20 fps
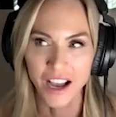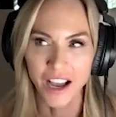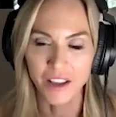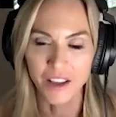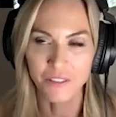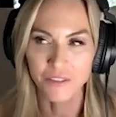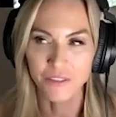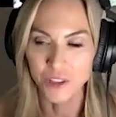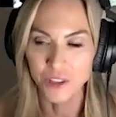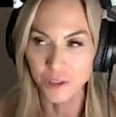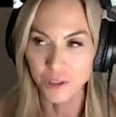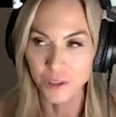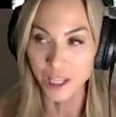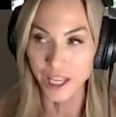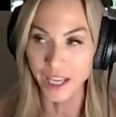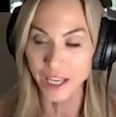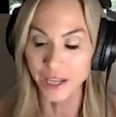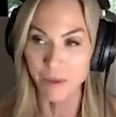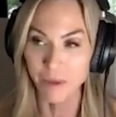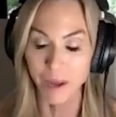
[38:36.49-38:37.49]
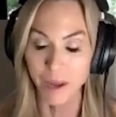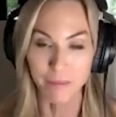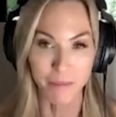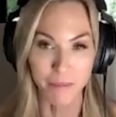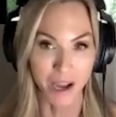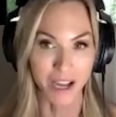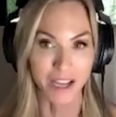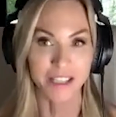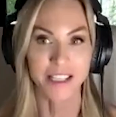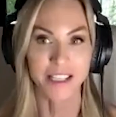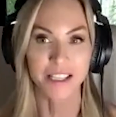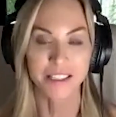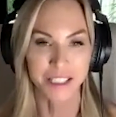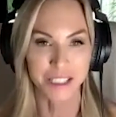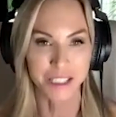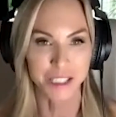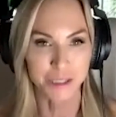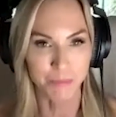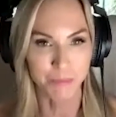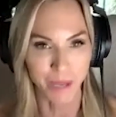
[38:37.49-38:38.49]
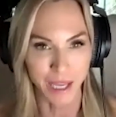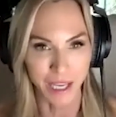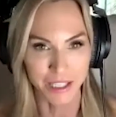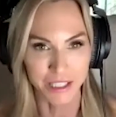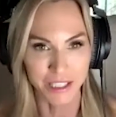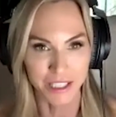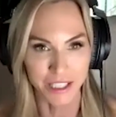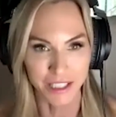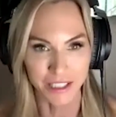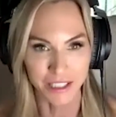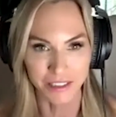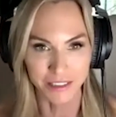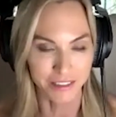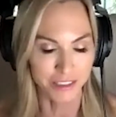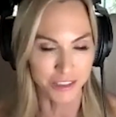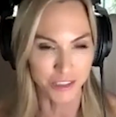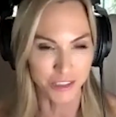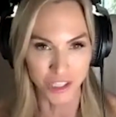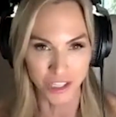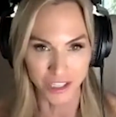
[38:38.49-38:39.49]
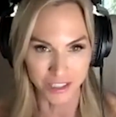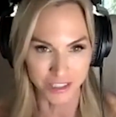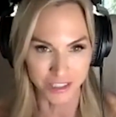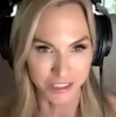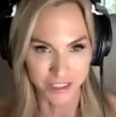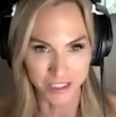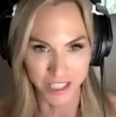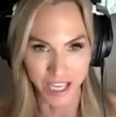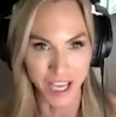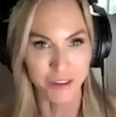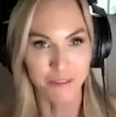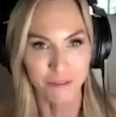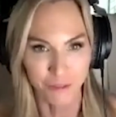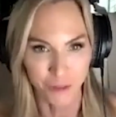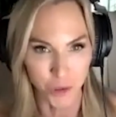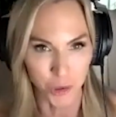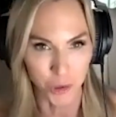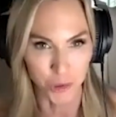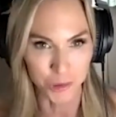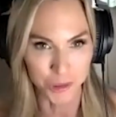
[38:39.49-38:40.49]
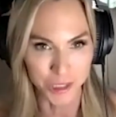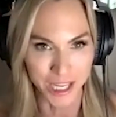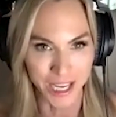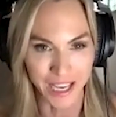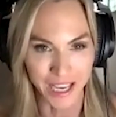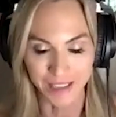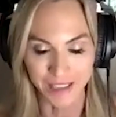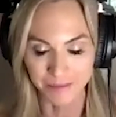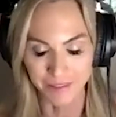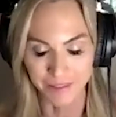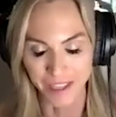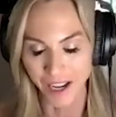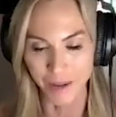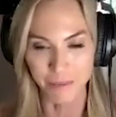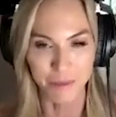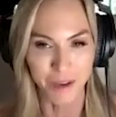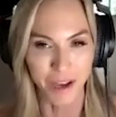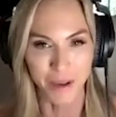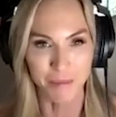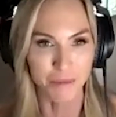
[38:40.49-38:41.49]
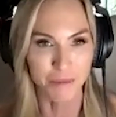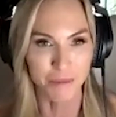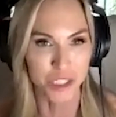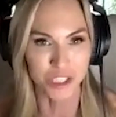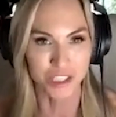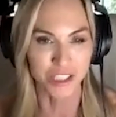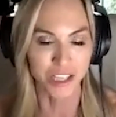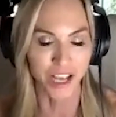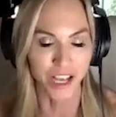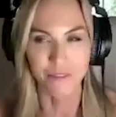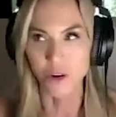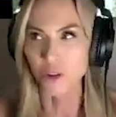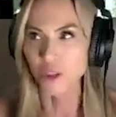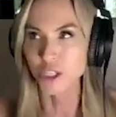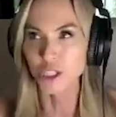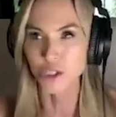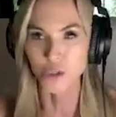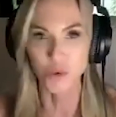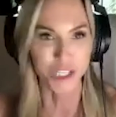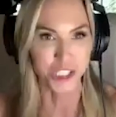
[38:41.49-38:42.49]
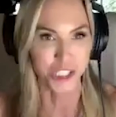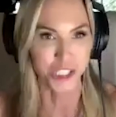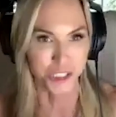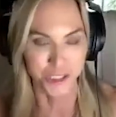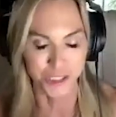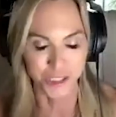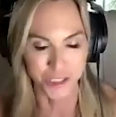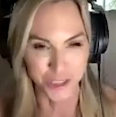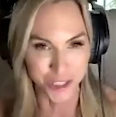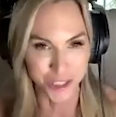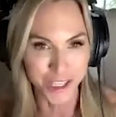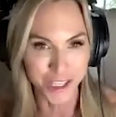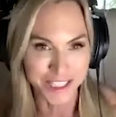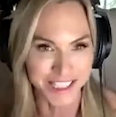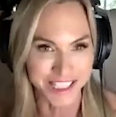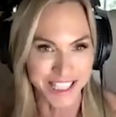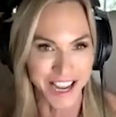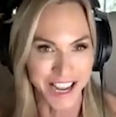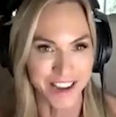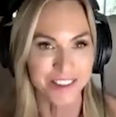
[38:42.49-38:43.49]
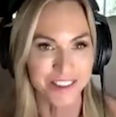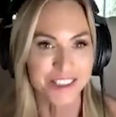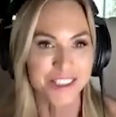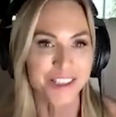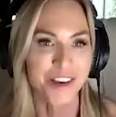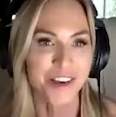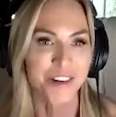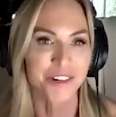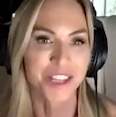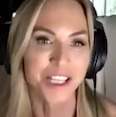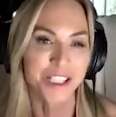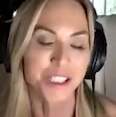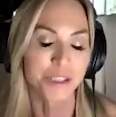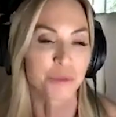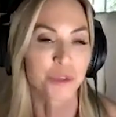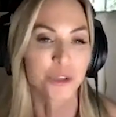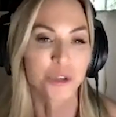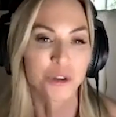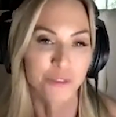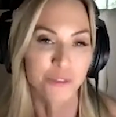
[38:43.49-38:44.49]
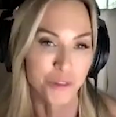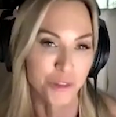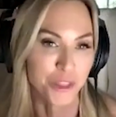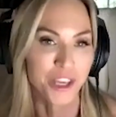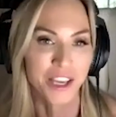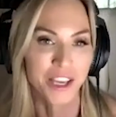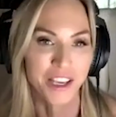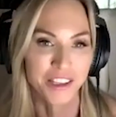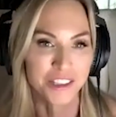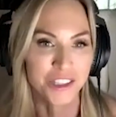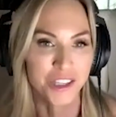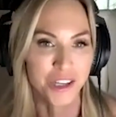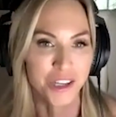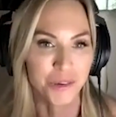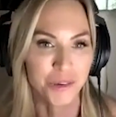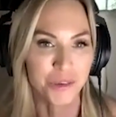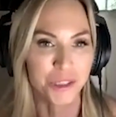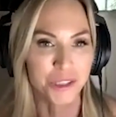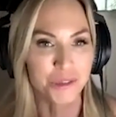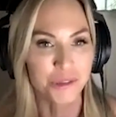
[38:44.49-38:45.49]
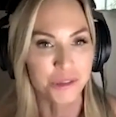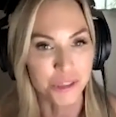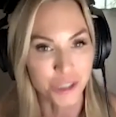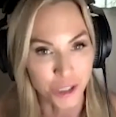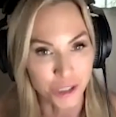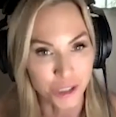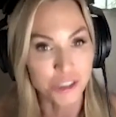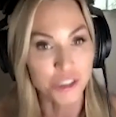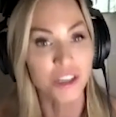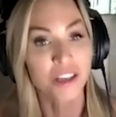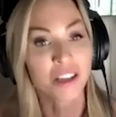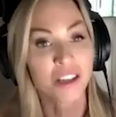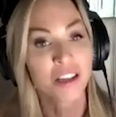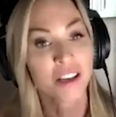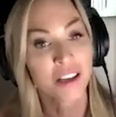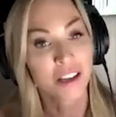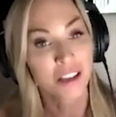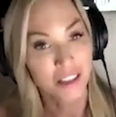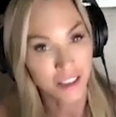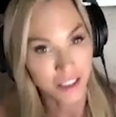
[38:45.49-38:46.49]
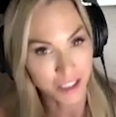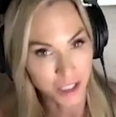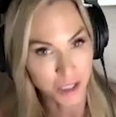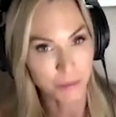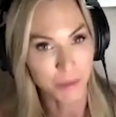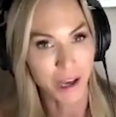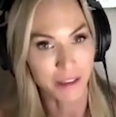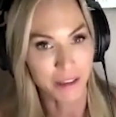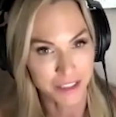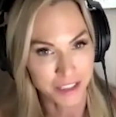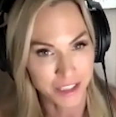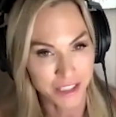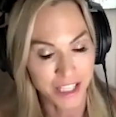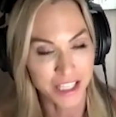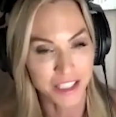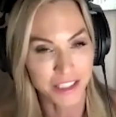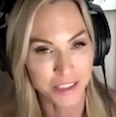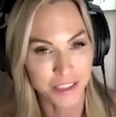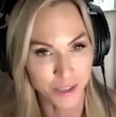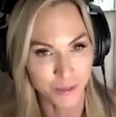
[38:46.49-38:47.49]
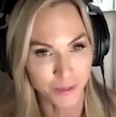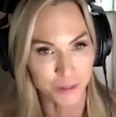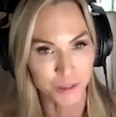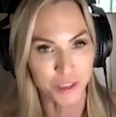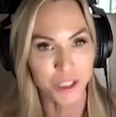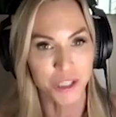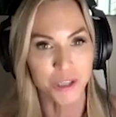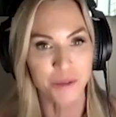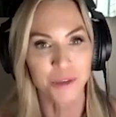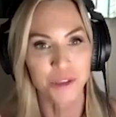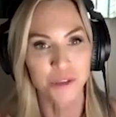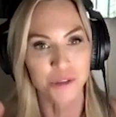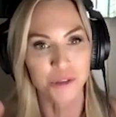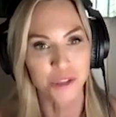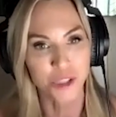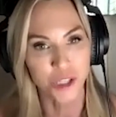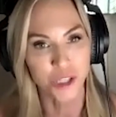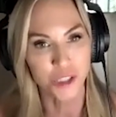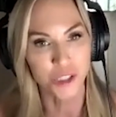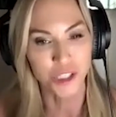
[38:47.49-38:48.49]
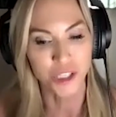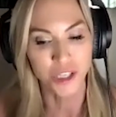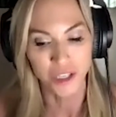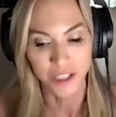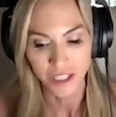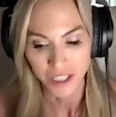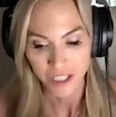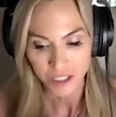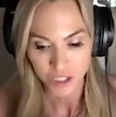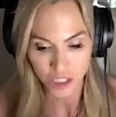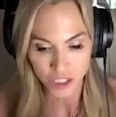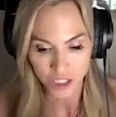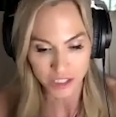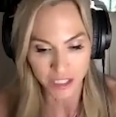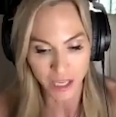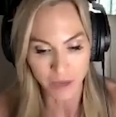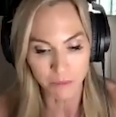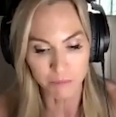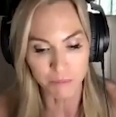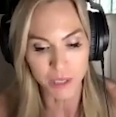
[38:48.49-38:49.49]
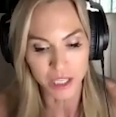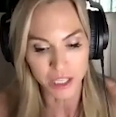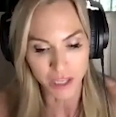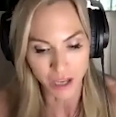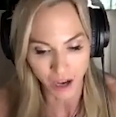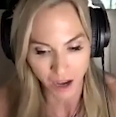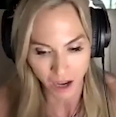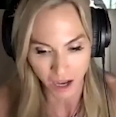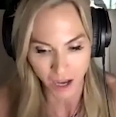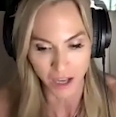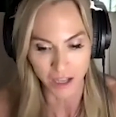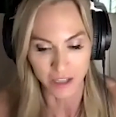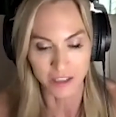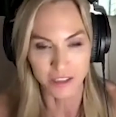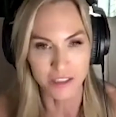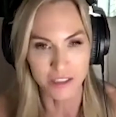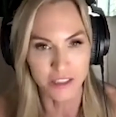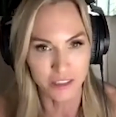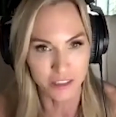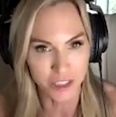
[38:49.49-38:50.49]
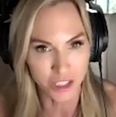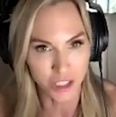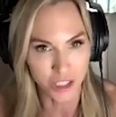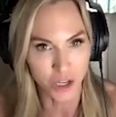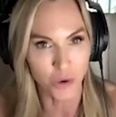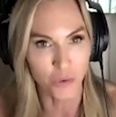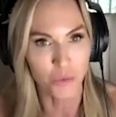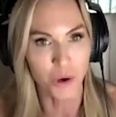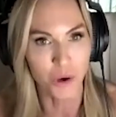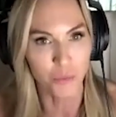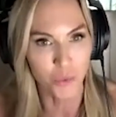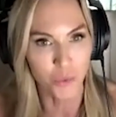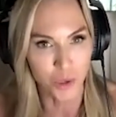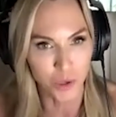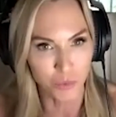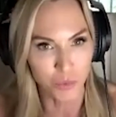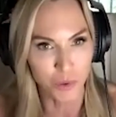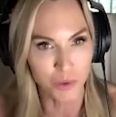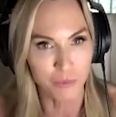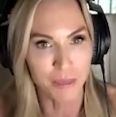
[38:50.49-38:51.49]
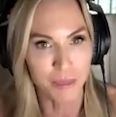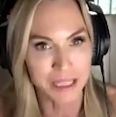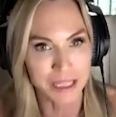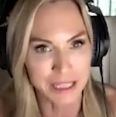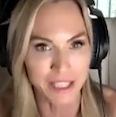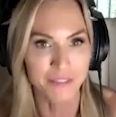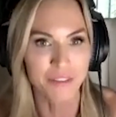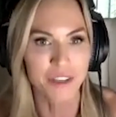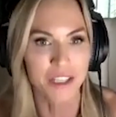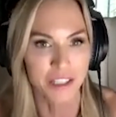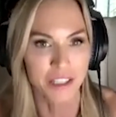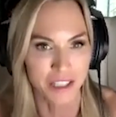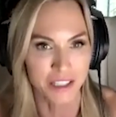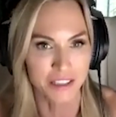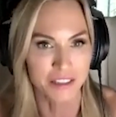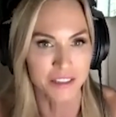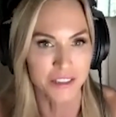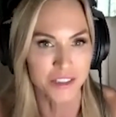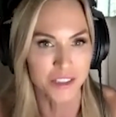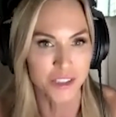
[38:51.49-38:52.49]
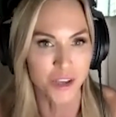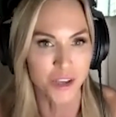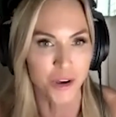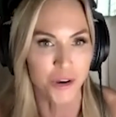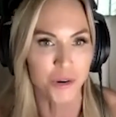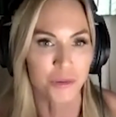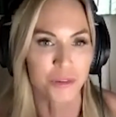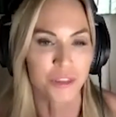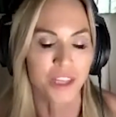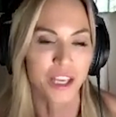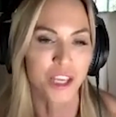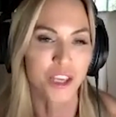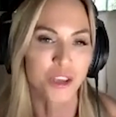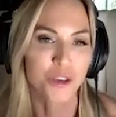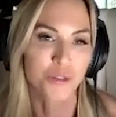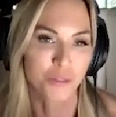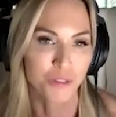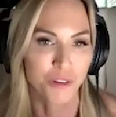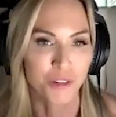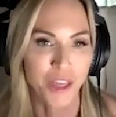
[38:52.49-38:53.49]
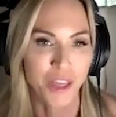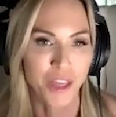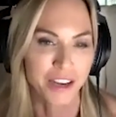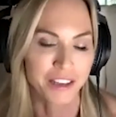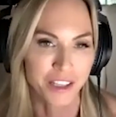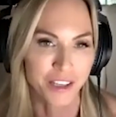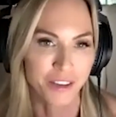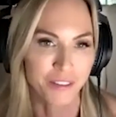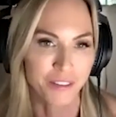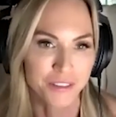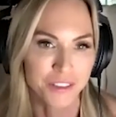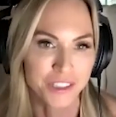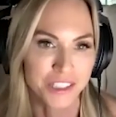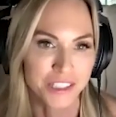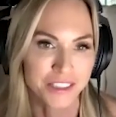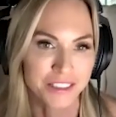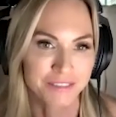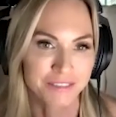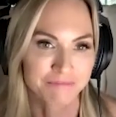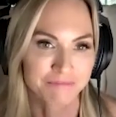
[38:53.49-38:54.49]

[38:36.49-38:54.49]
I feel like my mind has expanded just tenfold, and I have all these questions and thoughts now. So that's a beautiful thing, when you start to think about things differently, when you start to just get beyond, what we've been living in. So thank you for that gift.